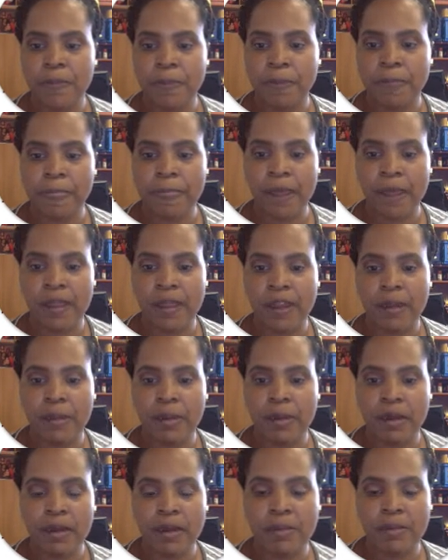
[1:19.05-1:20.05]
then I'm going to
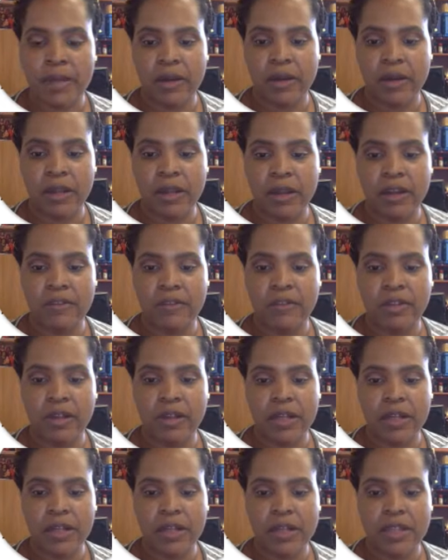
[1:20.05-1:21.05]
come down here. And if you
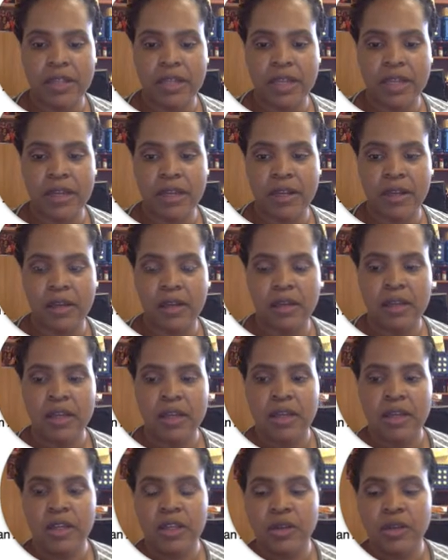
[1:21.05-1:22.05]
look at the data,
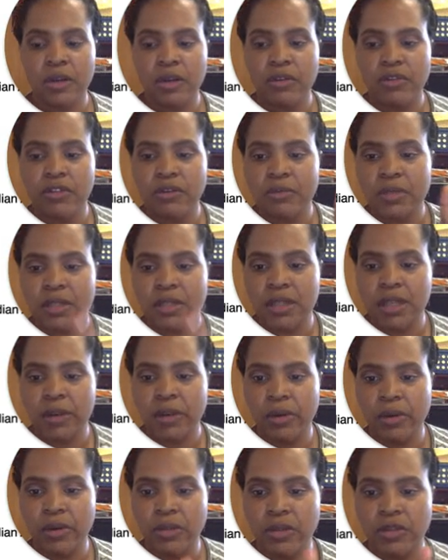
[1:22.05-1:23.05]
you go from
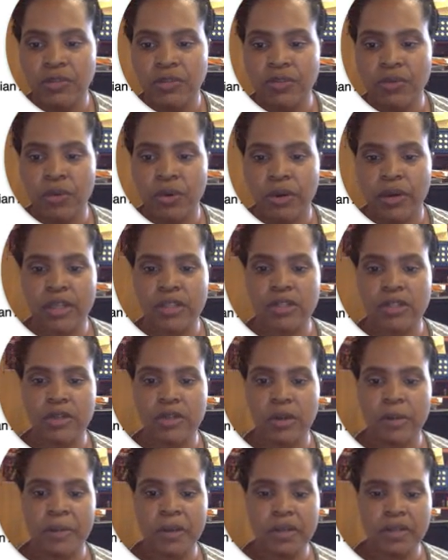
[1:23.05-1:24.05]
0 to 40.
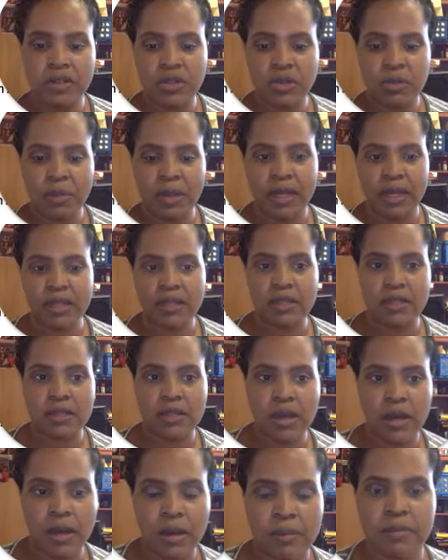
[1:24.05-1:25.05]
So I'm going to do my
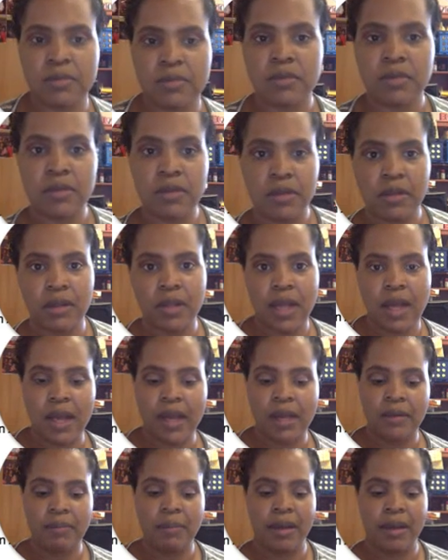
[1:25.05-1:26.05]

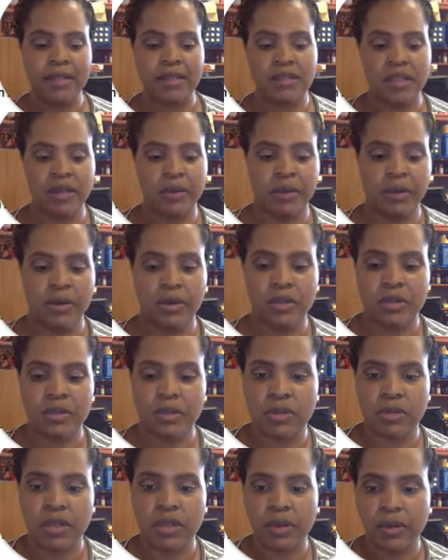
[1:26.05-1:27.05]
line by 0. So
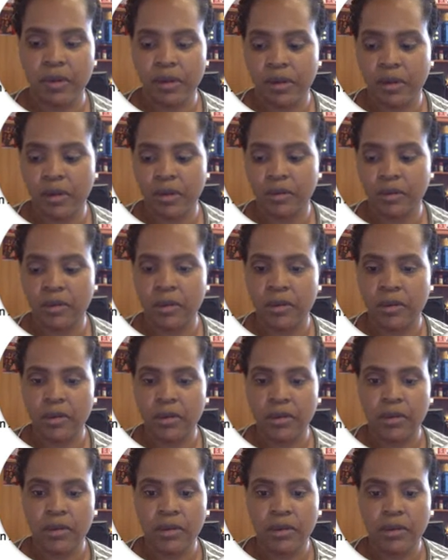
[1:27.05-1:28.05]
0
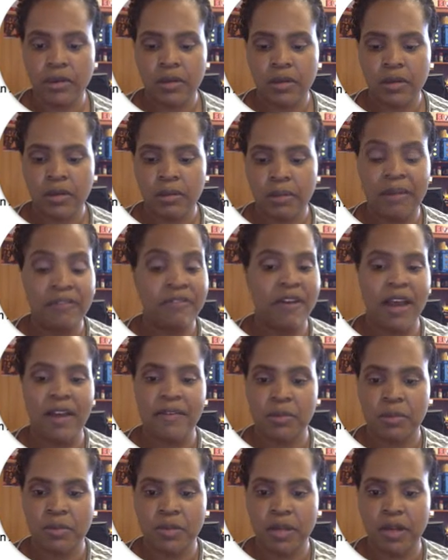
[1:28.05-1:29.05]
by
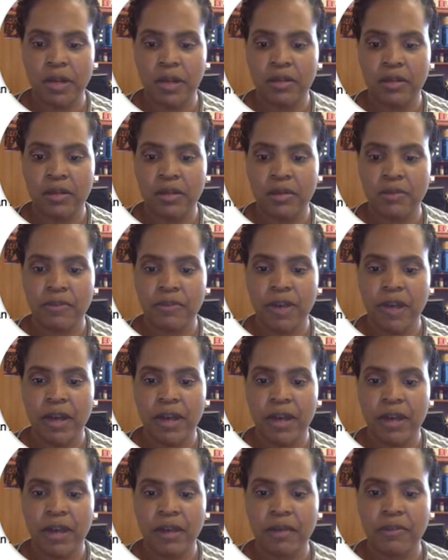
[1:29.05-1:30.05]
5s, I'm sorry.
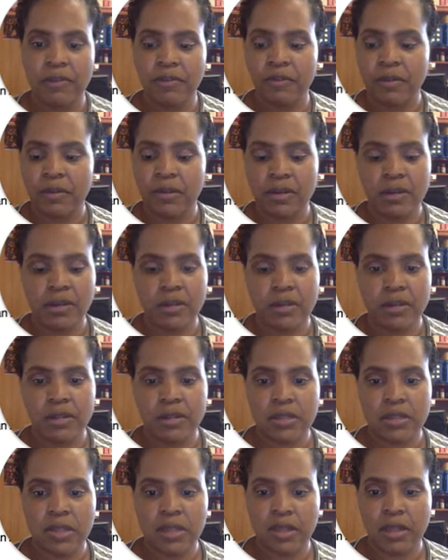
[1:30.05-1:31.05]
5,
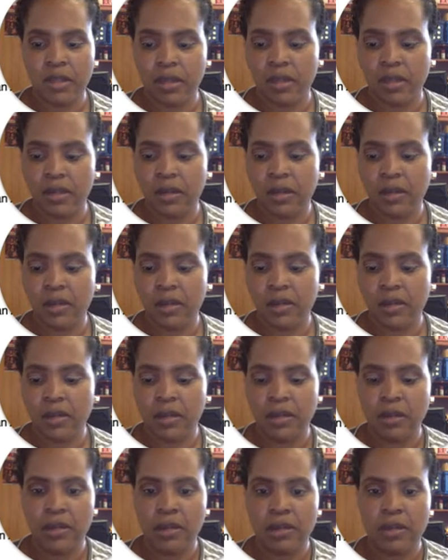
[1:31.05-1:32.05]
10,
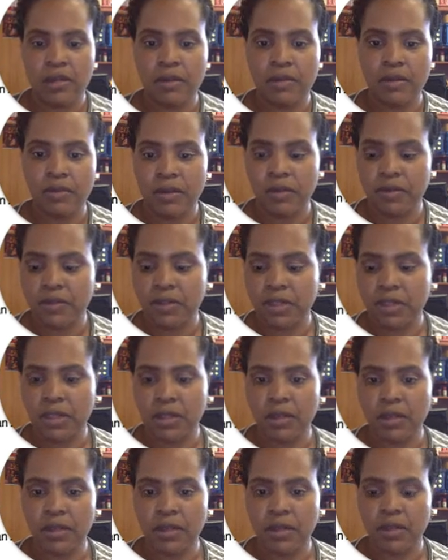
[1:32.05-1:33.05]

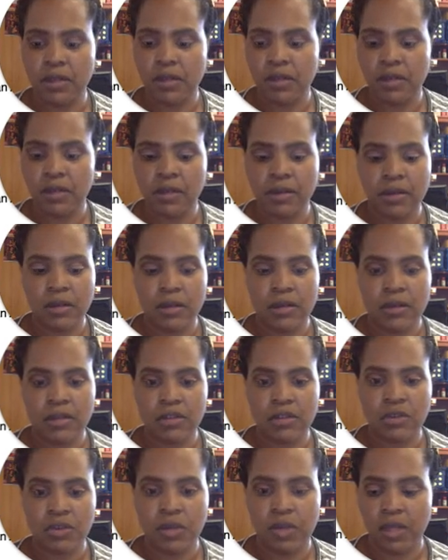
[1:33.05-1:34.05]
15,
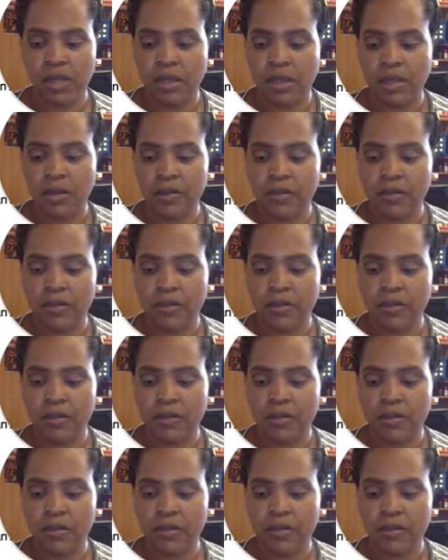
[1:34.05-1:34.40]
20,